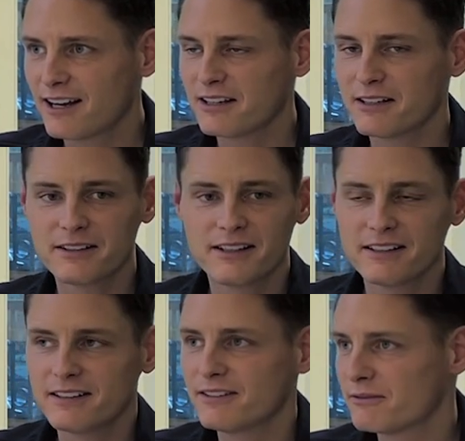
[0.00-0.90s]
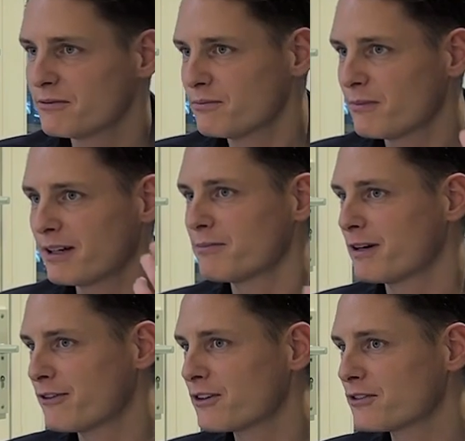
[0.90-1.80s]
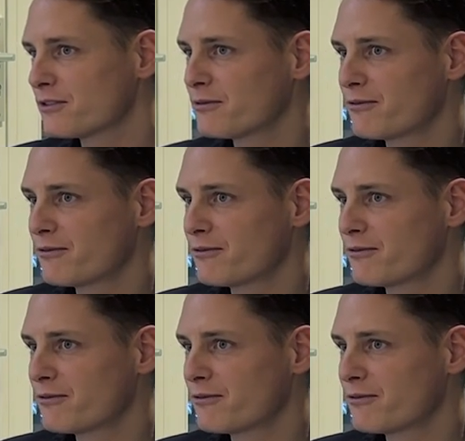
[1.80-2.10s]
I did my first